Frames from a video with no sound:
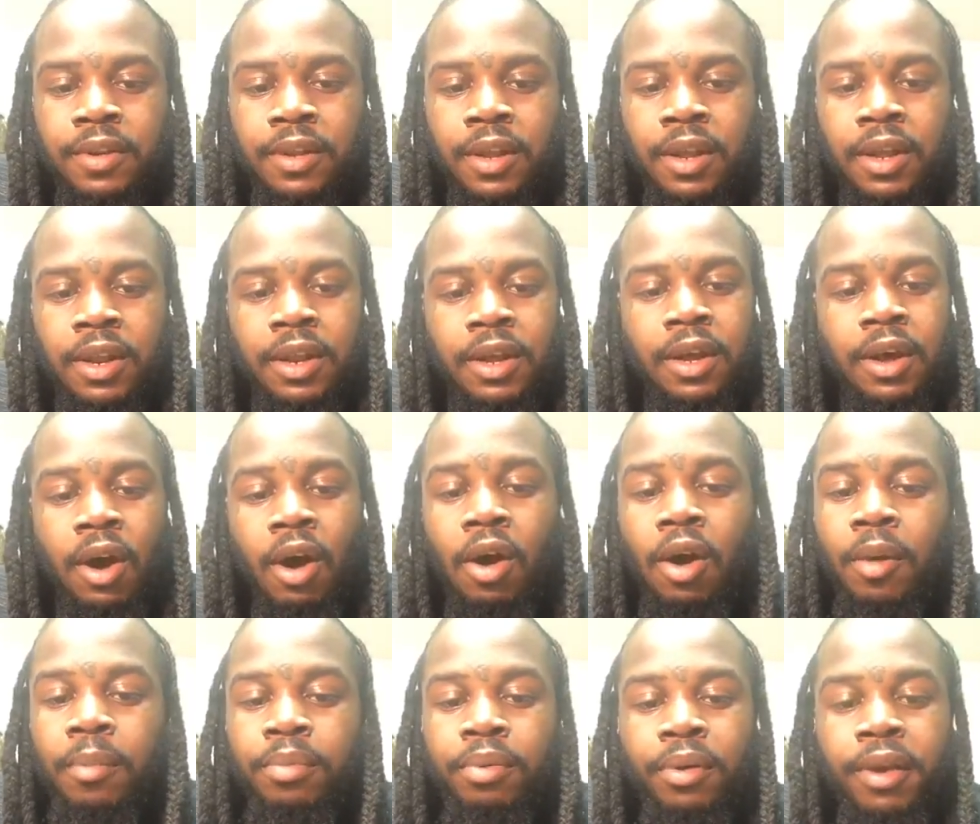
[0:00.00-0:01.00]
And
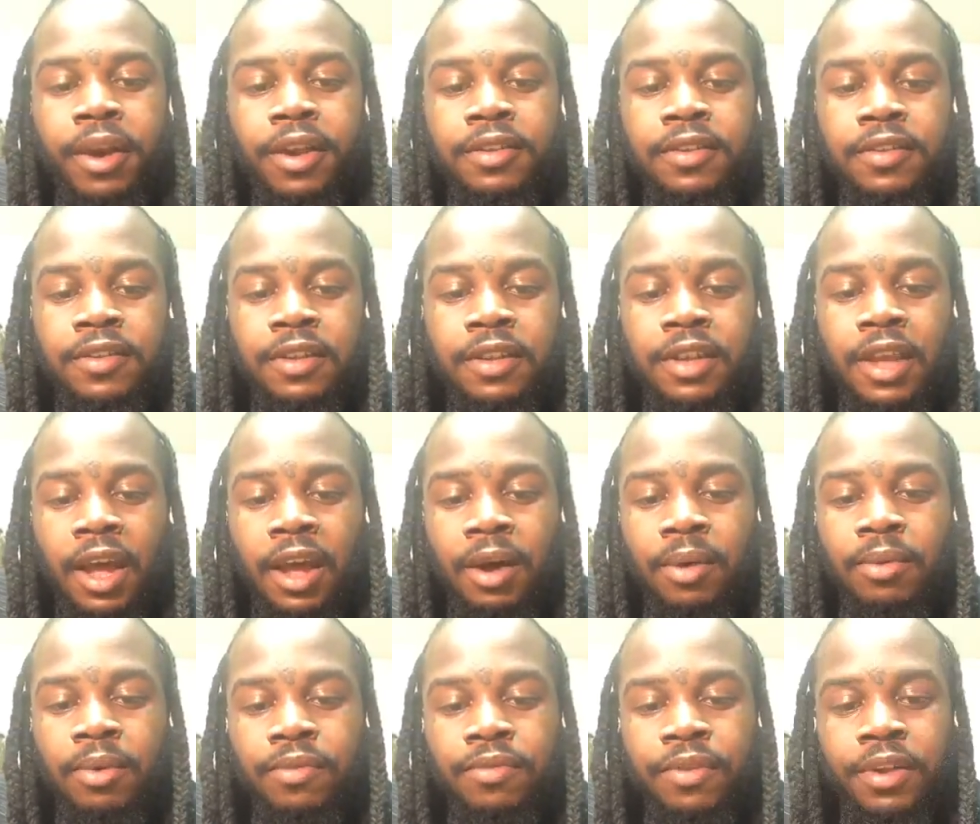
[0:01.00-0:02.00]
all praises to
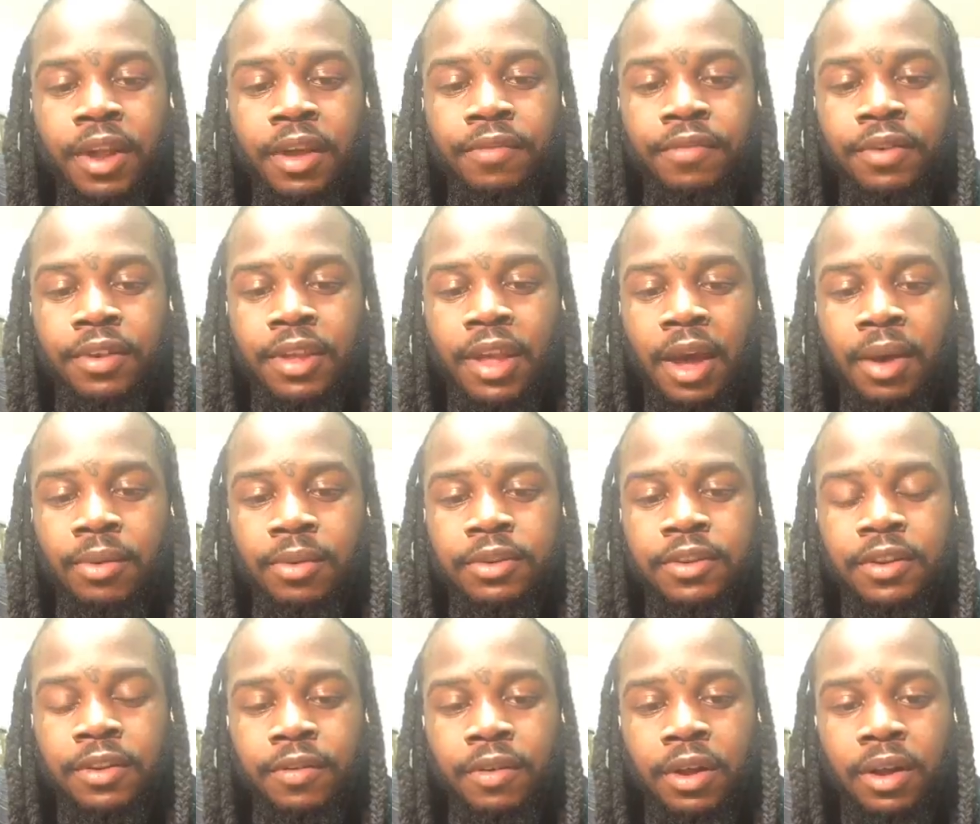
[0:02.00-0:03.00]
Yahweh for that, for
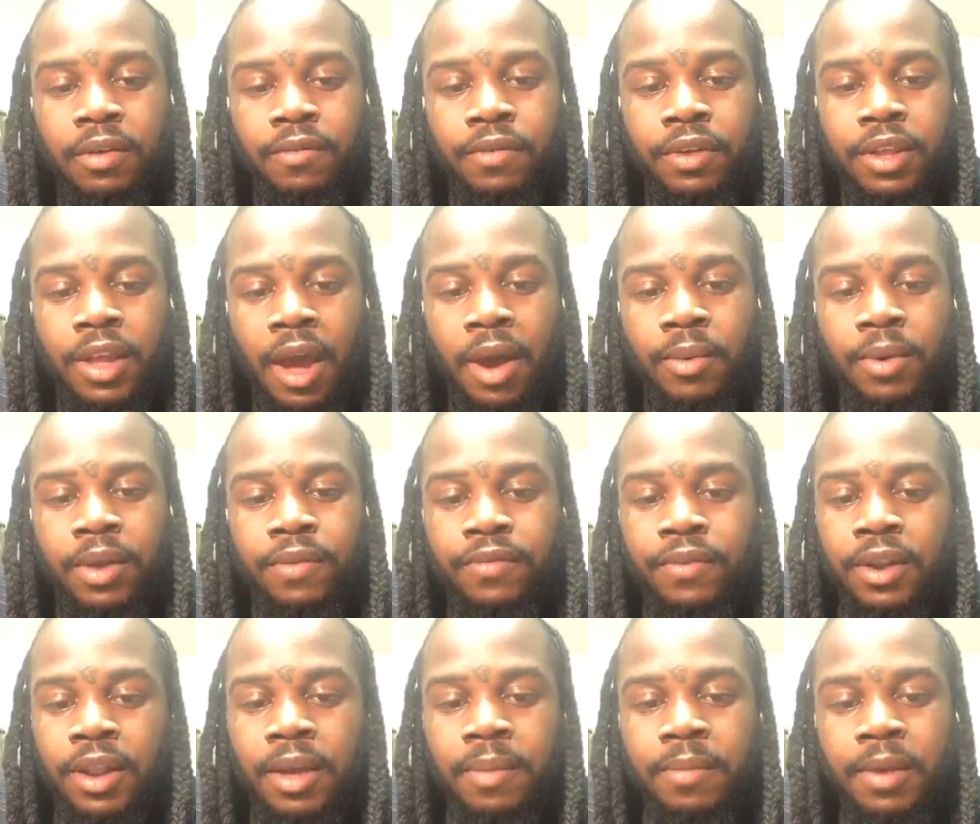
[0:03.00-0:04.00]
Yahweh
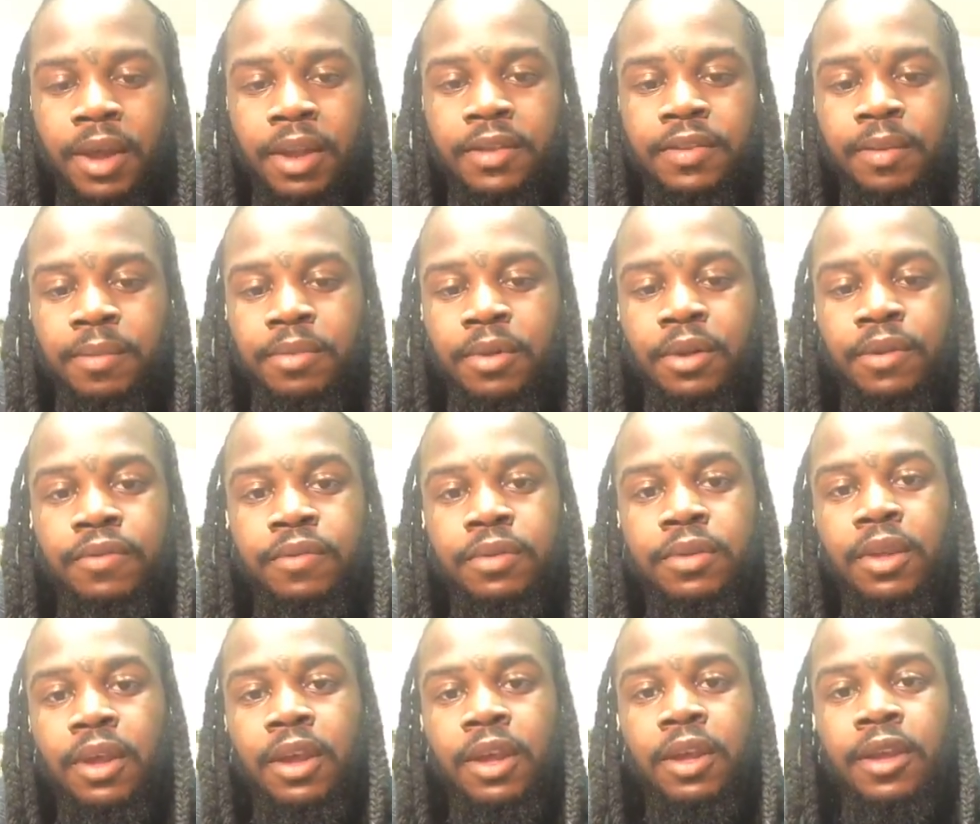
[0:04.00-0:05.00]
for that, man. It's a beautiful
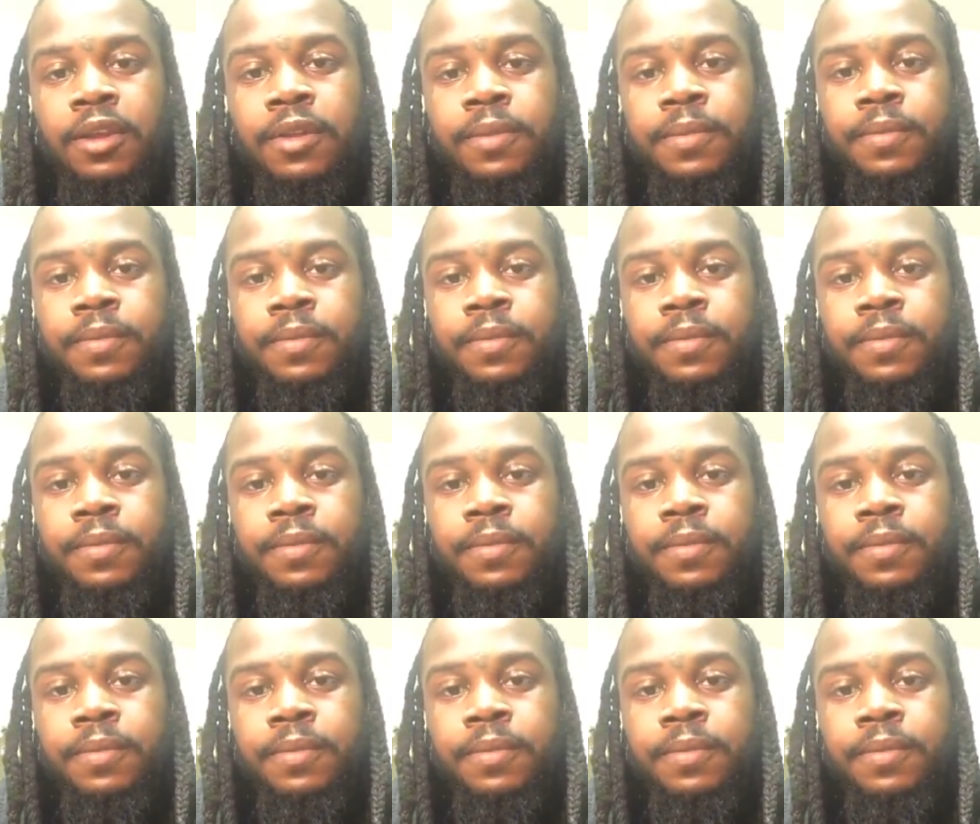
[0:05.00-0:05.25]
thing.